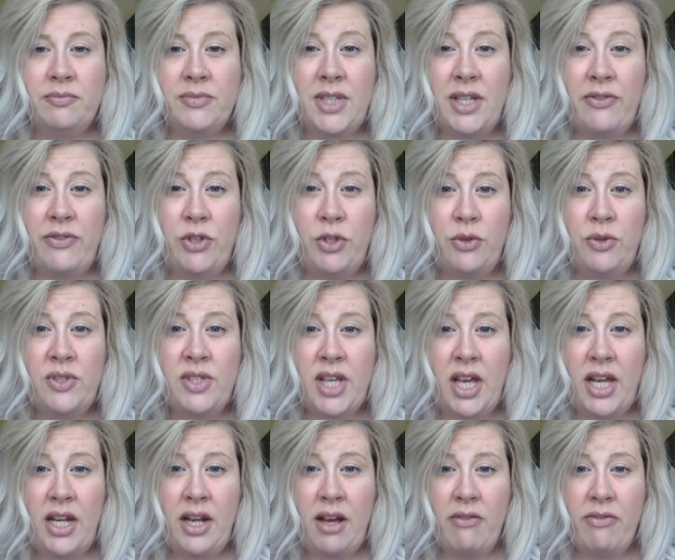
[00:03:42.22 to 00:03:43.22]
If you
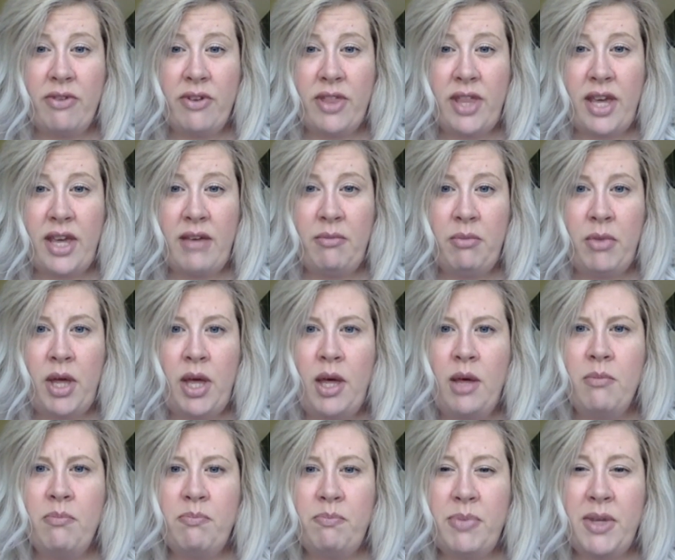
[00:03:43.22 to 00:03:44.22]
sign up for them,
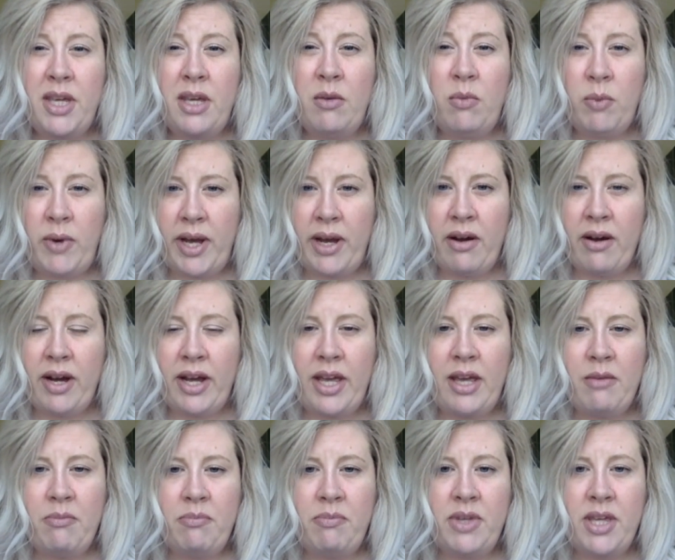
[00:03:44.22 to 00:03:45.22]
be
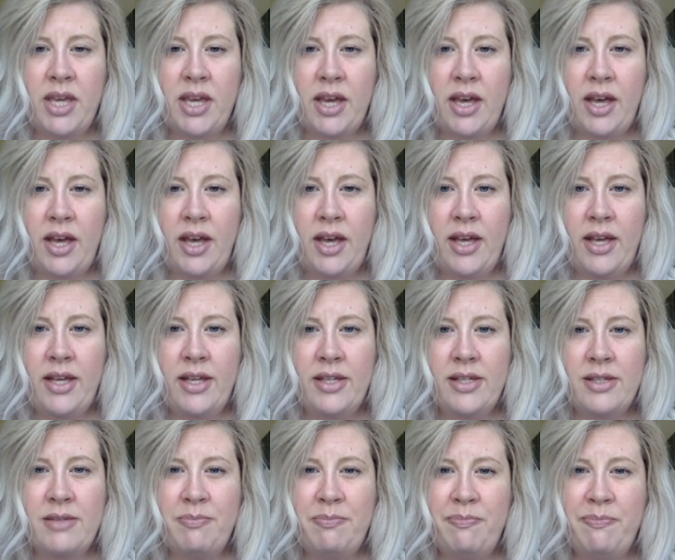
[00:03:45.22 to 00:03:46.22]
wary
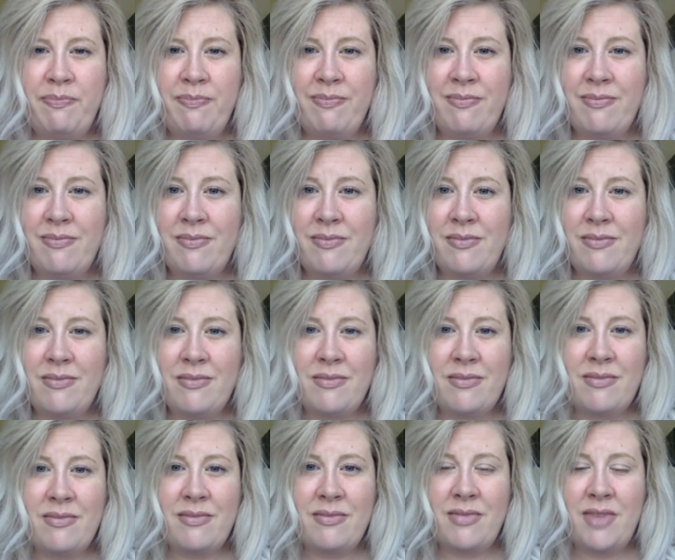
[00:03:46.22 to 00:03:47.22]
because
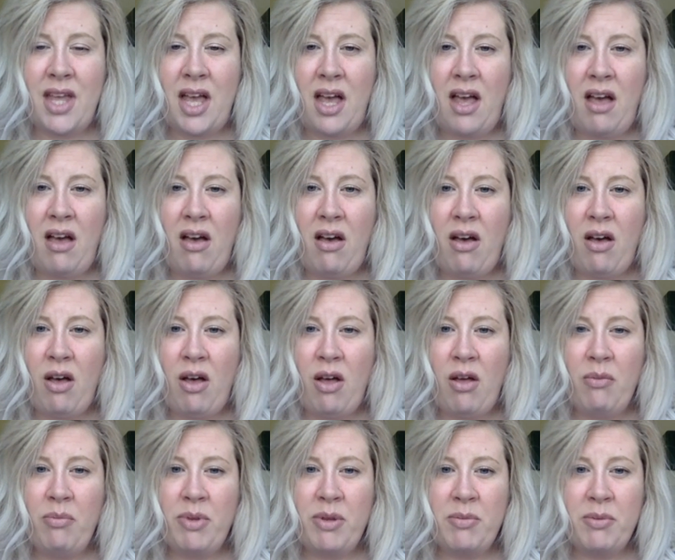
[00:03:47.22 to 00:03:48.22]
not
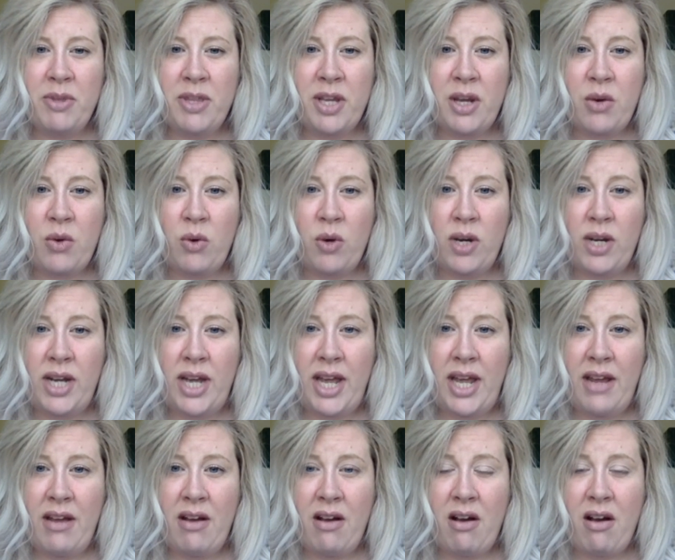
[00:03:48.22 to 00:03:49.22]
all people that
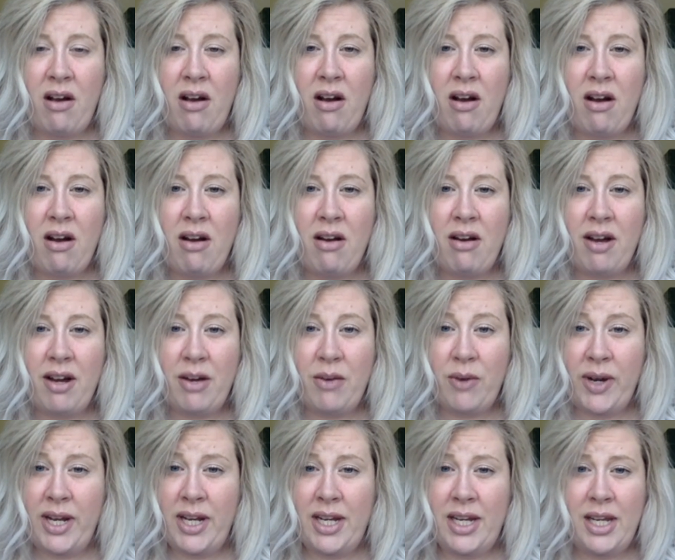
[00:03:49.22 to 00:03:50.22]
coordinate are
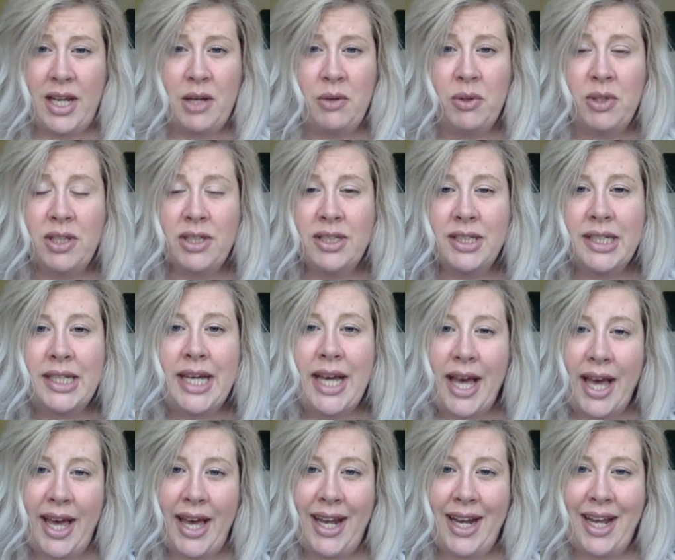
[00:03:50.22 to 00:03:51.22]
created equal.
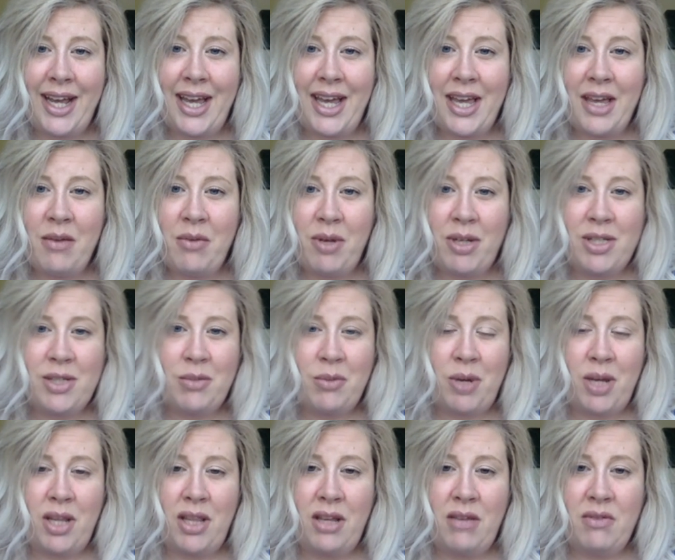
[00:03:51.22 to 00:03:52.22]
And I went to
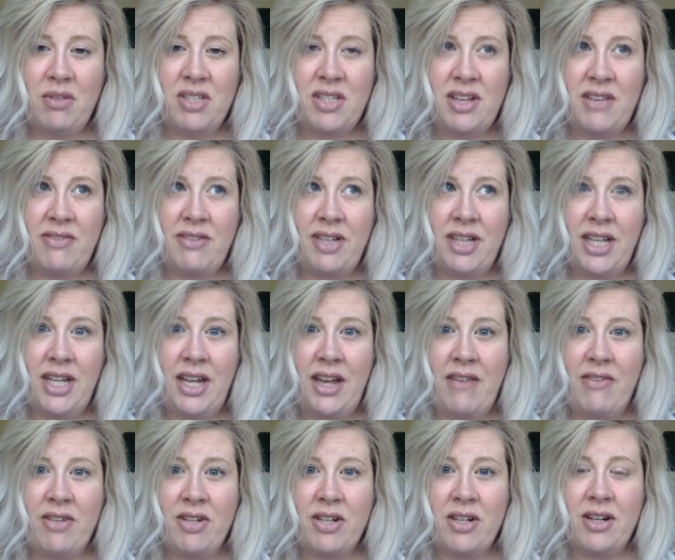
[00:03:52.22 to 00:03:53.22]
one that was definitely
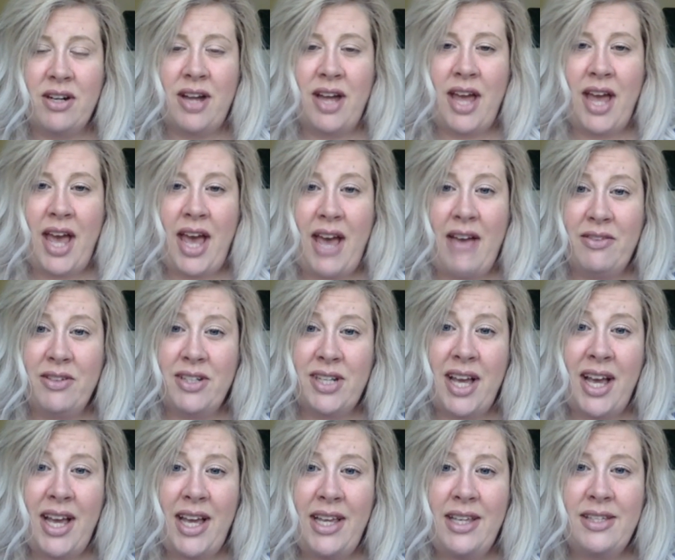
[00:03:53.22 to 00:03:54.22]
never
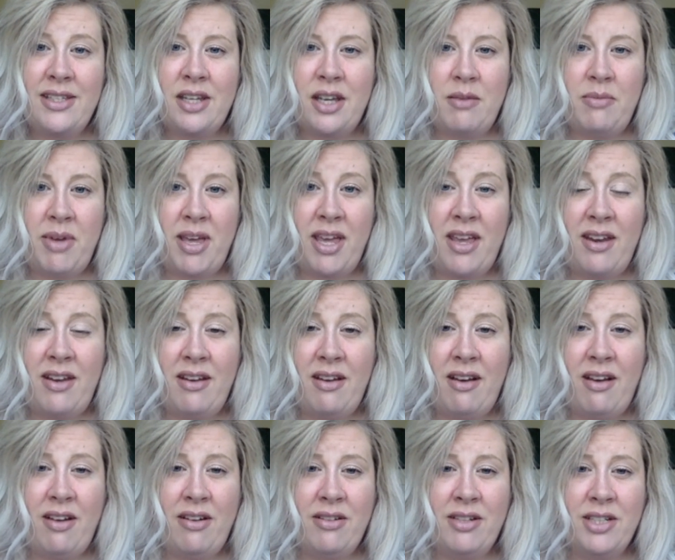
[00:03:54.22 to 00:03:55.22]
advertised. I paid
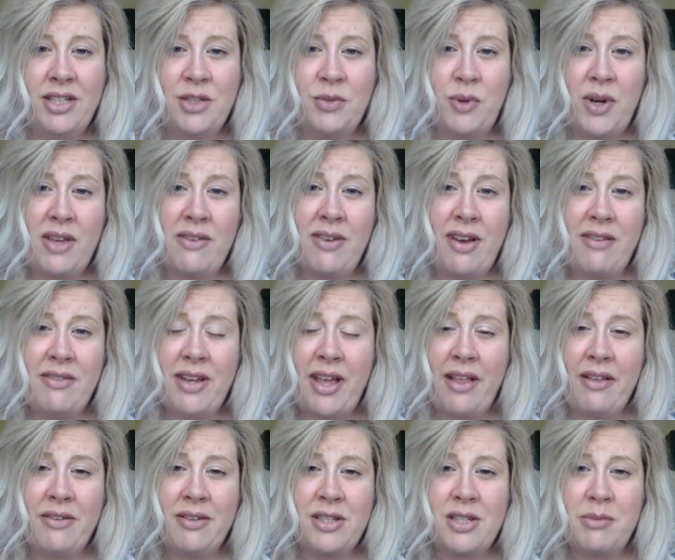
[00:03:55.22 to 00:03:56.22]

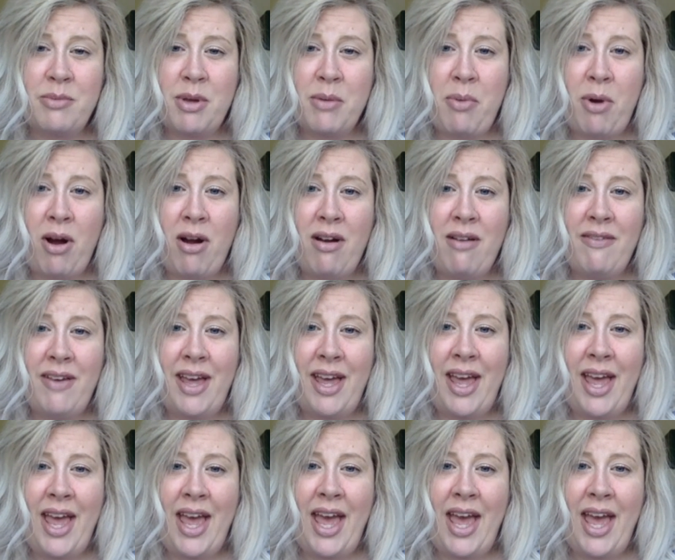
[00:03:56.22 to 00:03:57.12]
$125 to be a part of it,